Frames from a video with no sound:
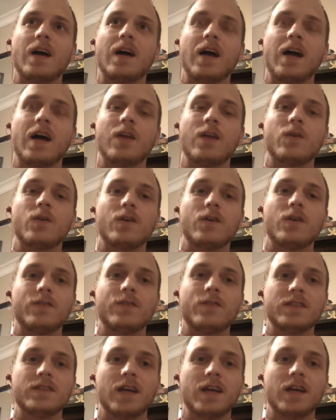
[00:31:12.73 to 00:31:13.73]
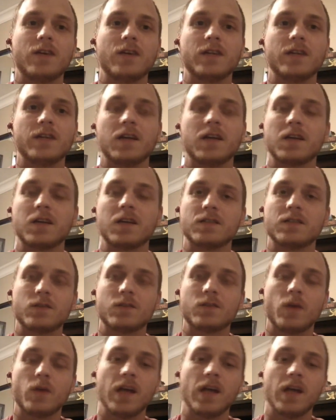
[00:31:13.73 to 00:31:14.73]
don't know if he's out yet, because
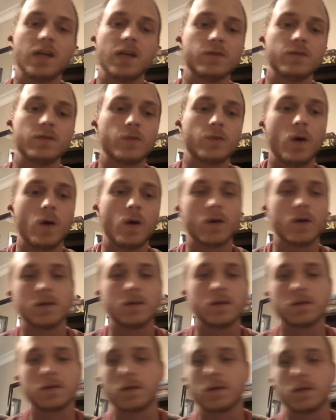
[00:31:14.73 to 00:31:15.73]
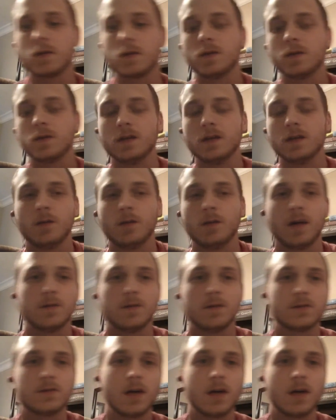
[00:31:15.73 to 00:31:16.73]
the way he was walking through and nobody
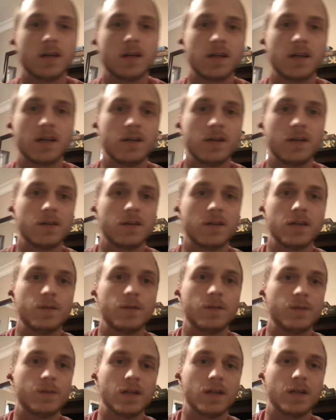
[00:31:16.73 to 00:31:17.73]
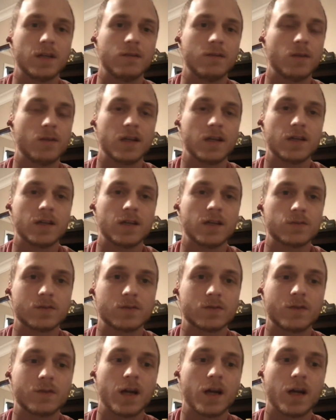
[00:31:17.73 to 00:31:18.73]
was trying to kill him, but everybody else
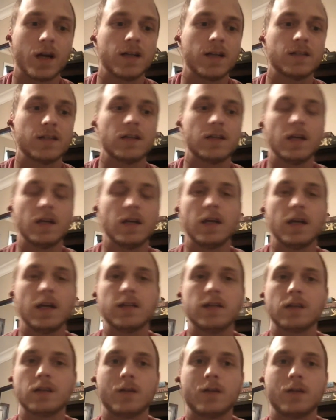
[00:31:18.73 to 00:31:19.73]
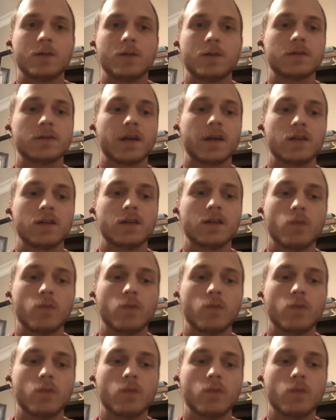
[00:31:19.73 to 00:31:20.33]
was fighting. It's almost like he's